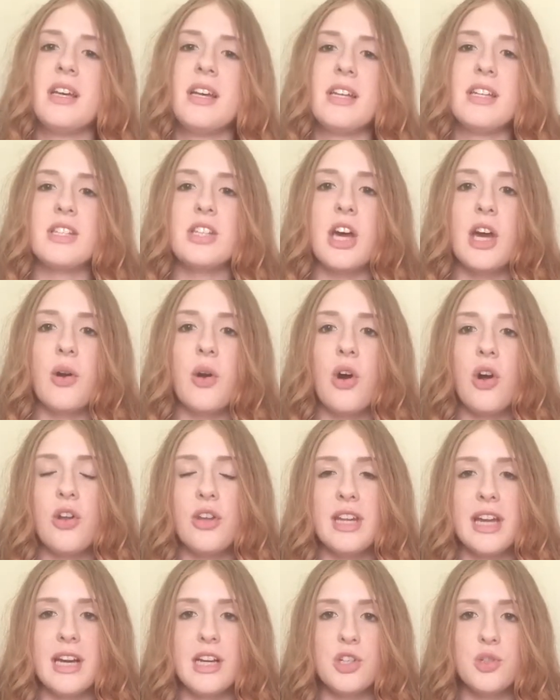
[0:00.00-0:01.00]
So on the
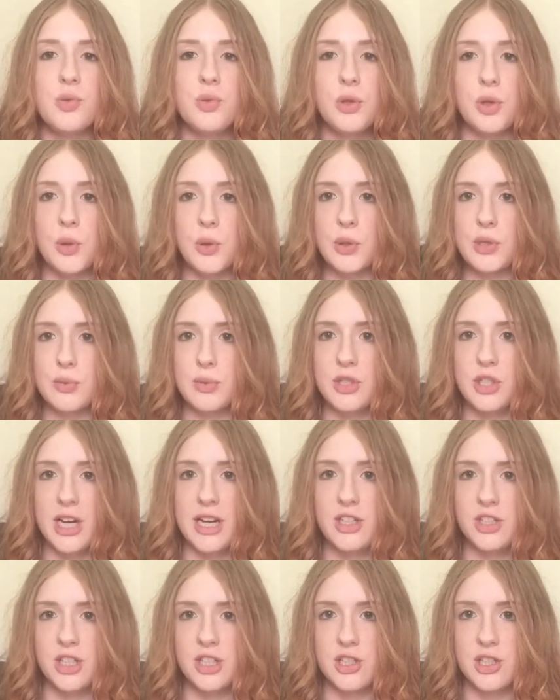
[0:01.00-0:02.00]
actual course, we're
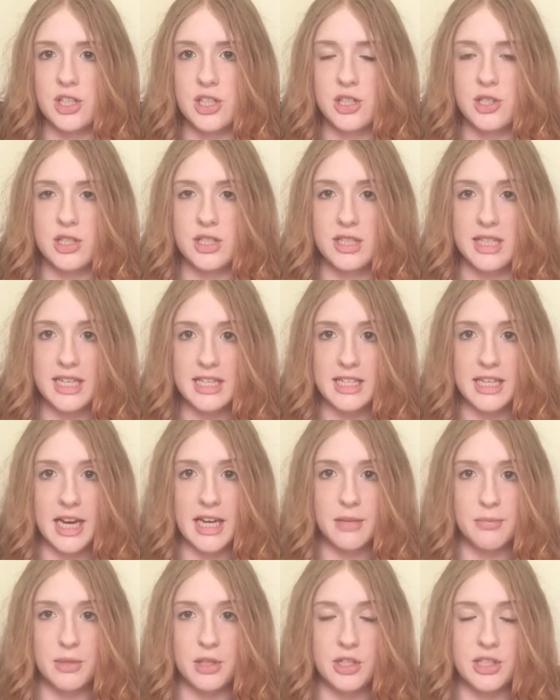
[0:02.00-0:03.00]
changing to CTEC
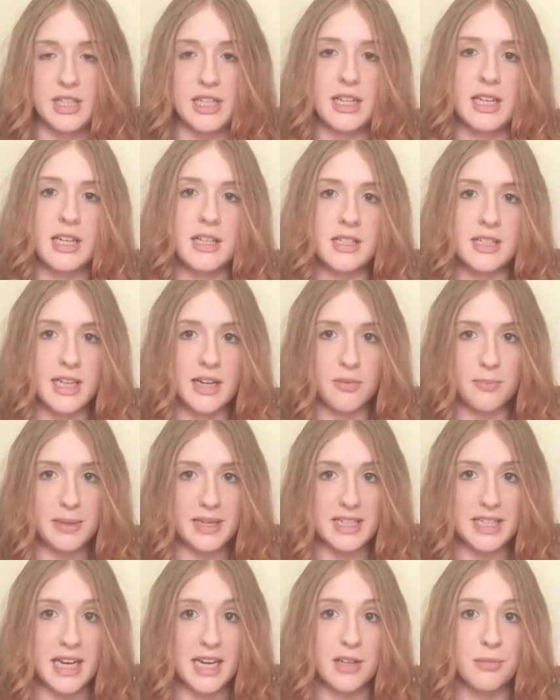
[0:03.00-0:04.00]
music instead of
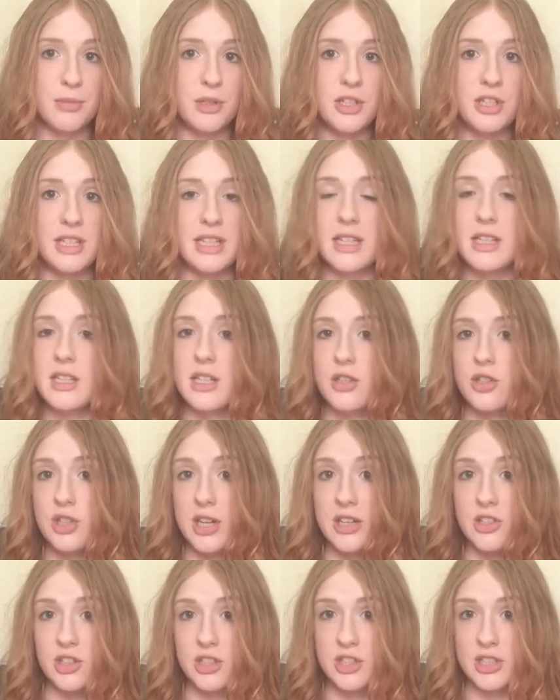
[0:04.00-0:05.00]
BTEC music, so it's
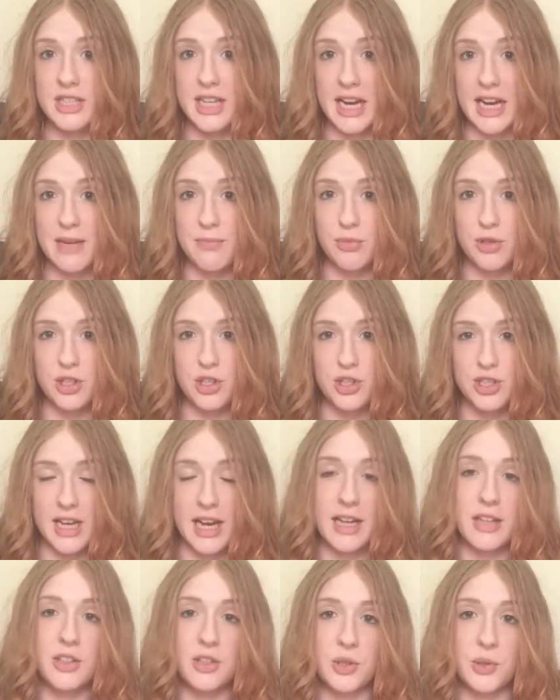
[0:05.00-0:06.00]
changing to Cambridge
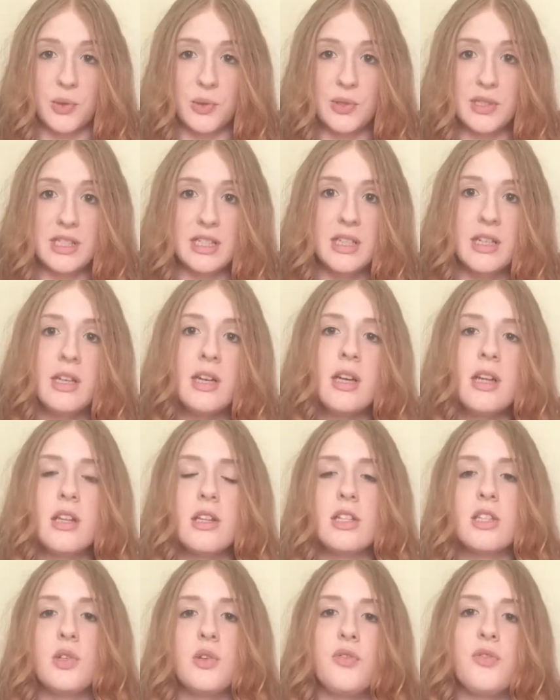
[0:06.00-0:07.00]
Technicals. The
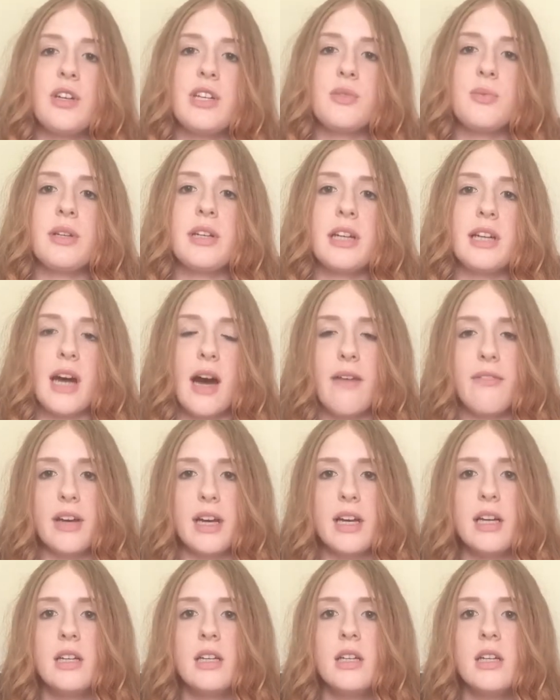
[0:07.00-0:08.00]
sort of things we're going to
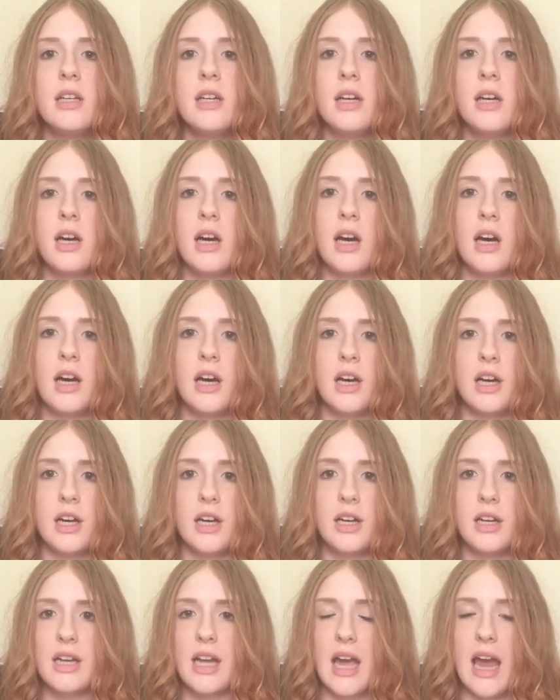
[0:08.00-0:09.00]
cover
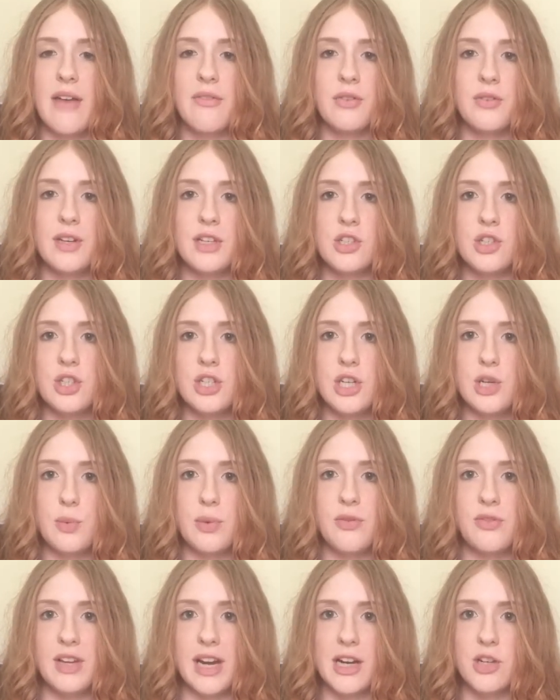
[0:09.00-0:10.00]
are everything to do
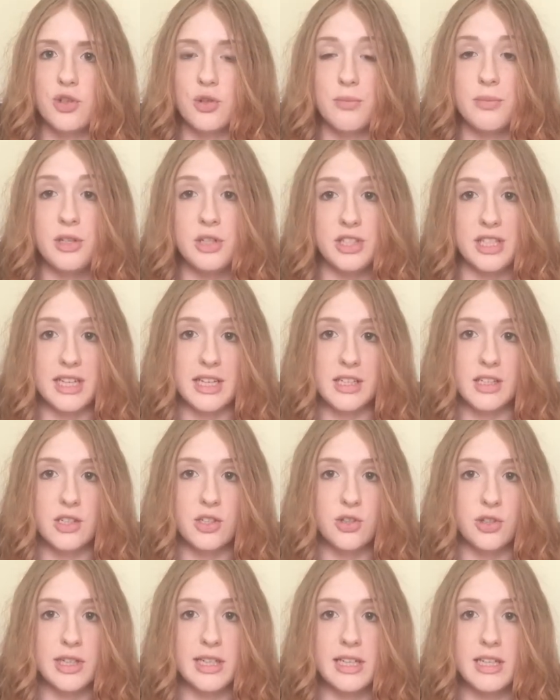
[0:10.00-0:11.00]
with the actual music
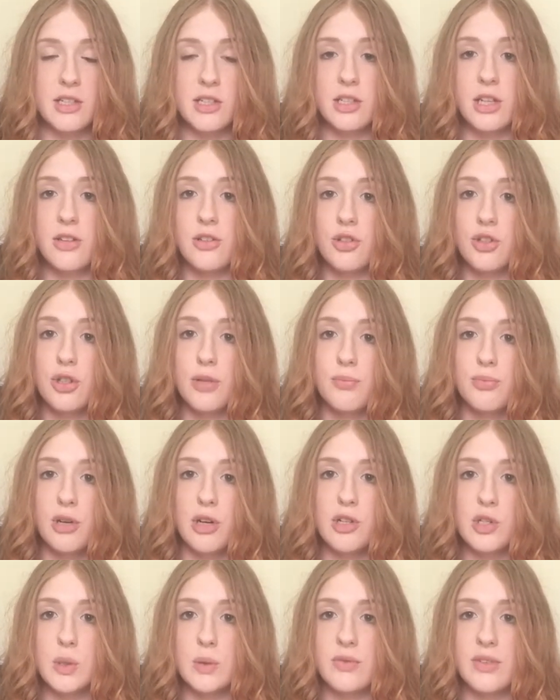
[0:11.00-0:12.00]
industry, so the job
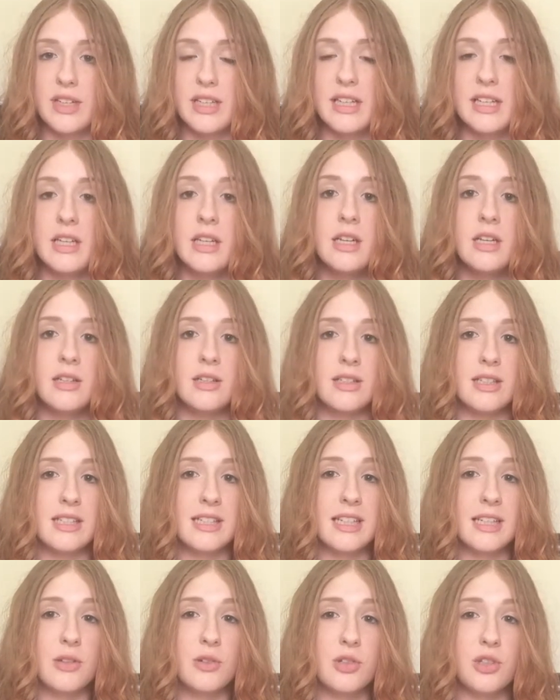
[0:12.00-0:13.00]
roles within it,
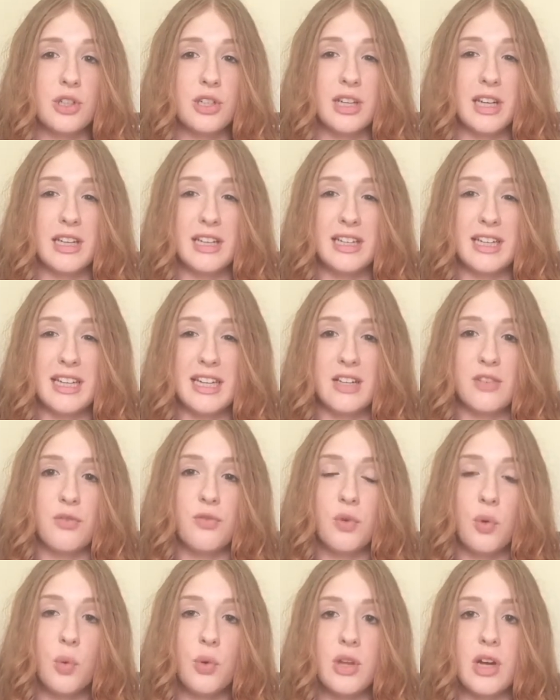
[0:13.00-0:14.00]
skills you're going to need
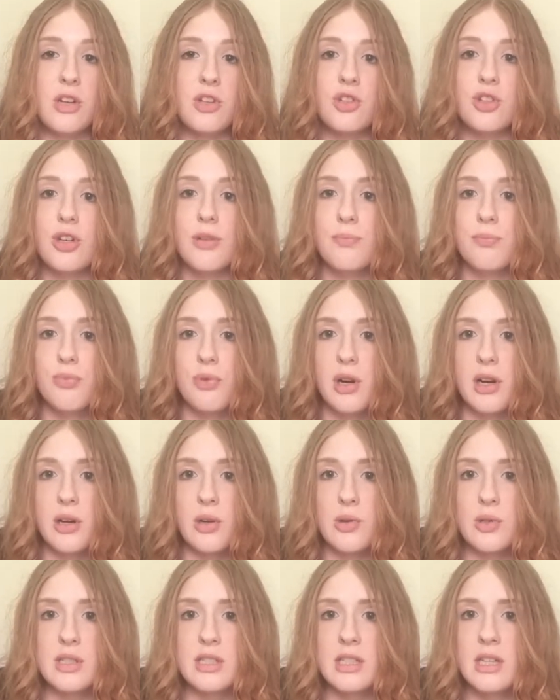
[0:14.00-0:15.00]
for those job
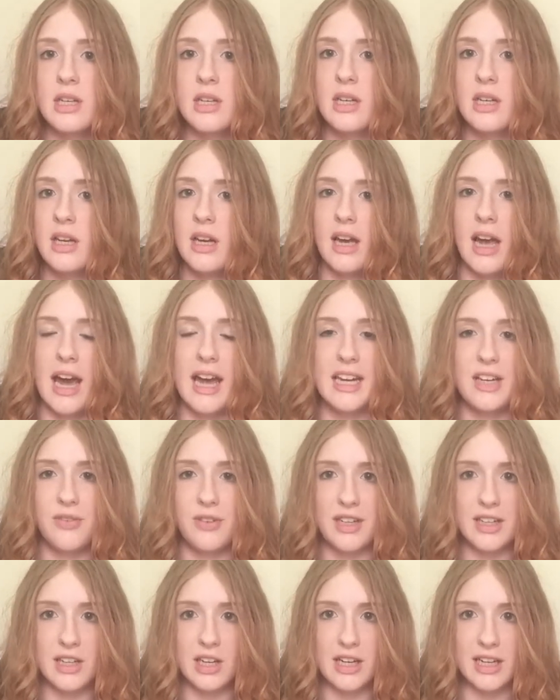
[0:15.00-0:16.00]
roles,
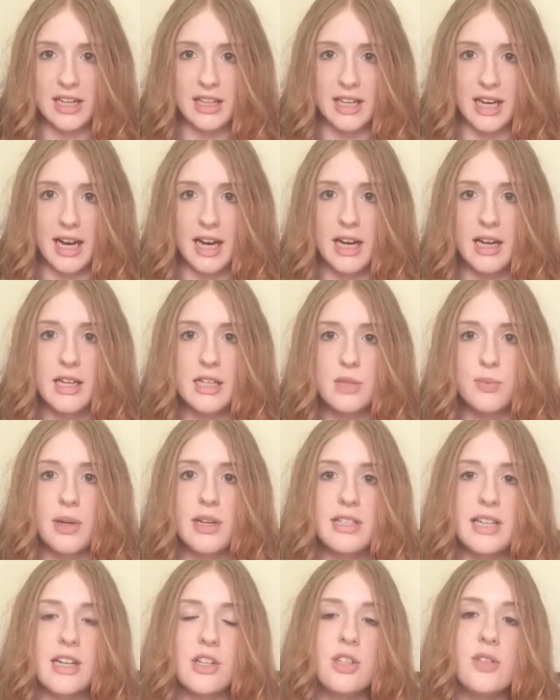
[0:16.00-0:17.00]
anything like that, as well as
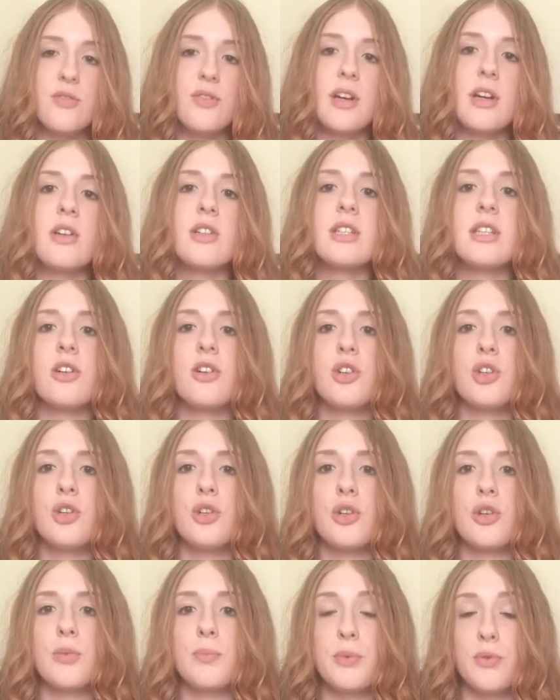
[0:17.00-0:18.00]
actually focusing on
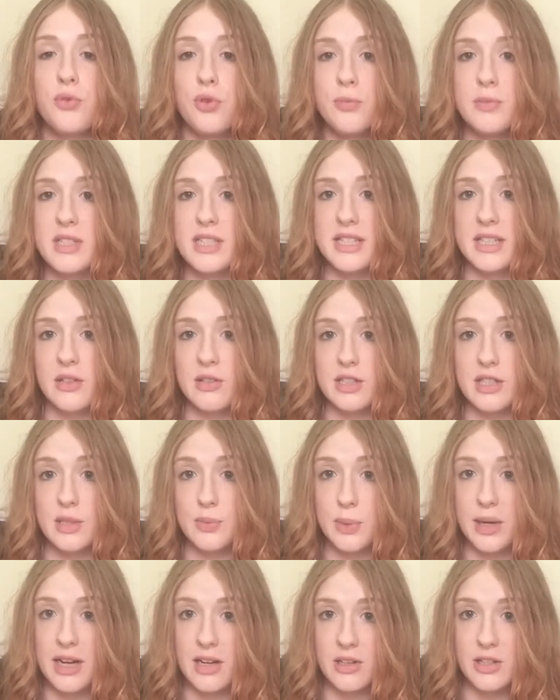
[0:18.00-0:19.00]
your performance skills as
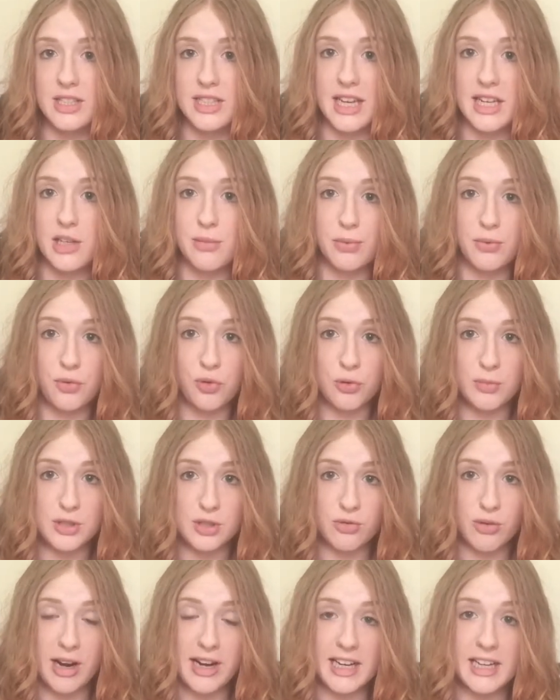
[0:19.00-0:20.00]
well to get your
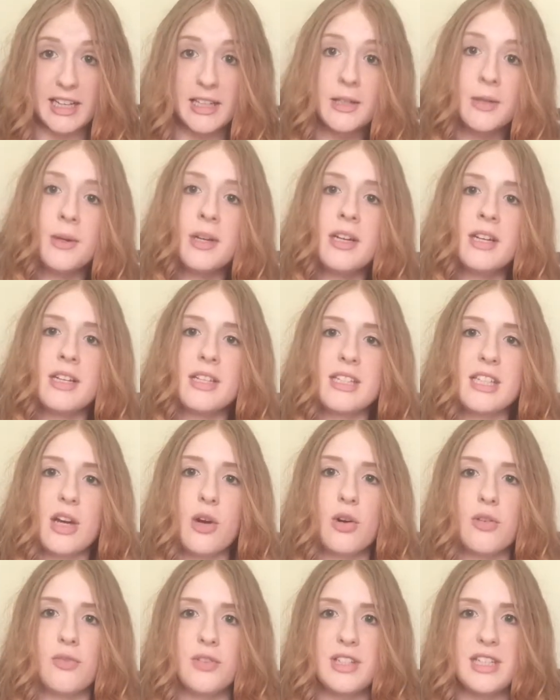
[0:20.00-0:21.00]
performance ready. So
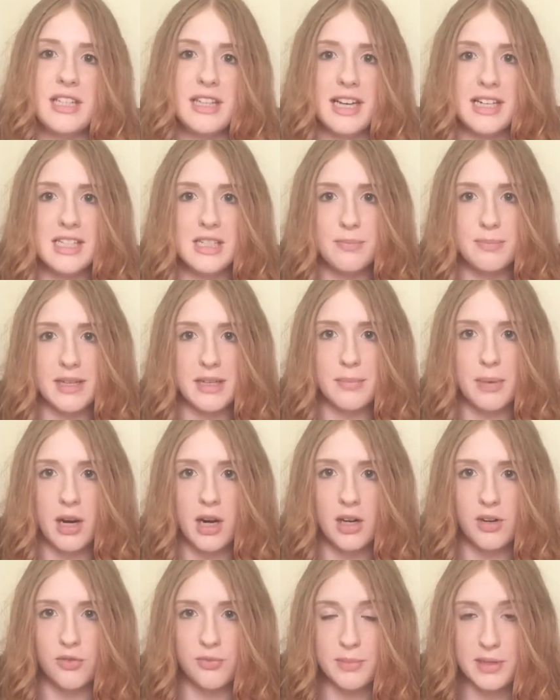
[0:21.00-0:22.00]
obviously that's a big
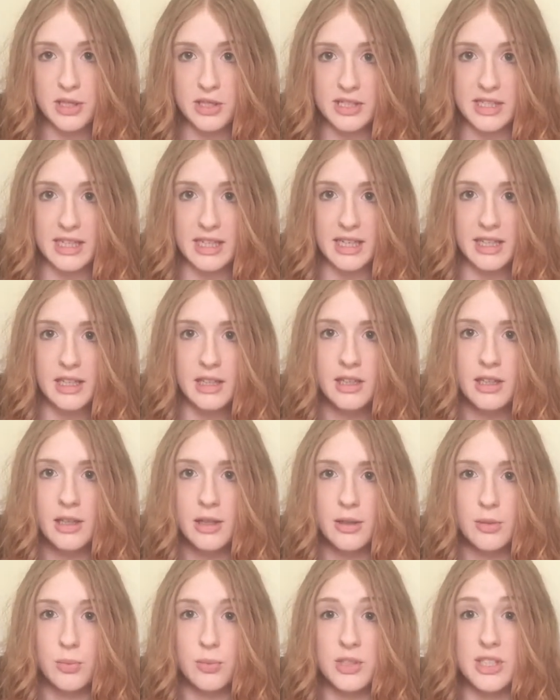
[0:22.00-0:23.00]
part of music.
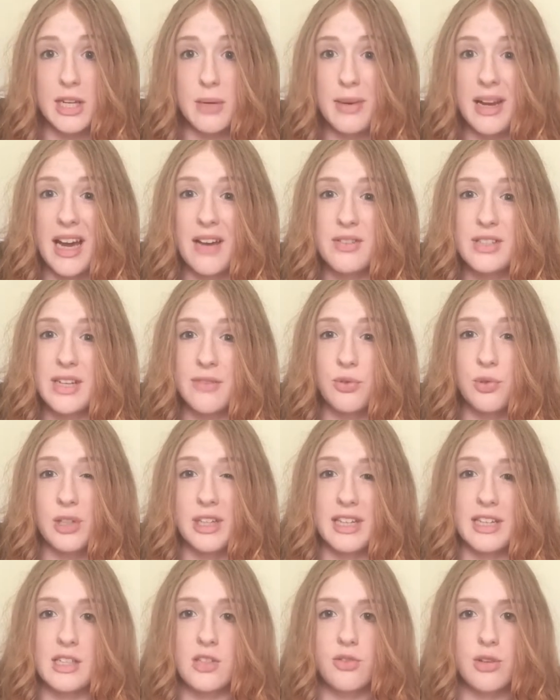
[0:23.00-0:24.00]
So we have several
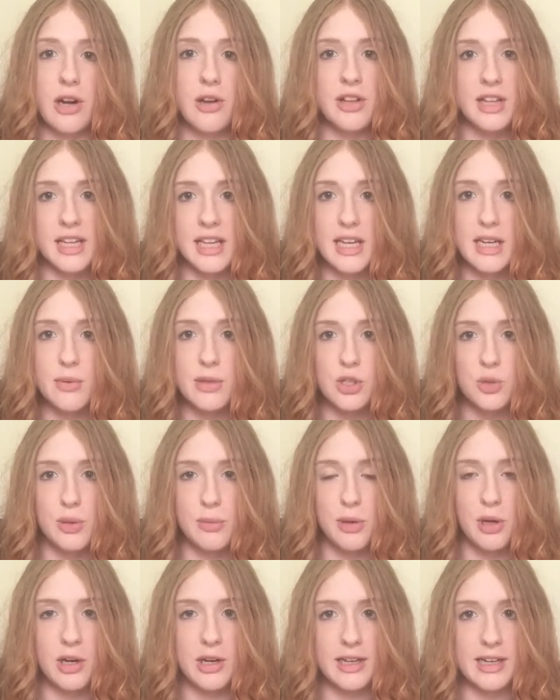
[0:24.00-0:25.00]
gigs throughout the year which we
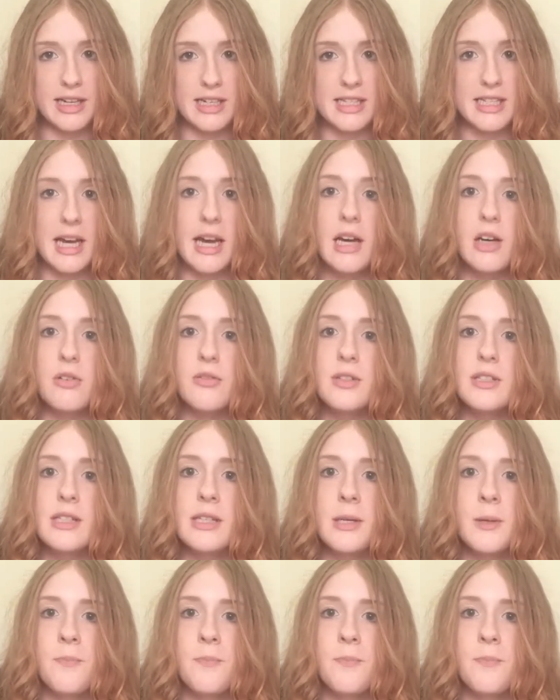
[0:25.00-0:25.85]
put on ourselves.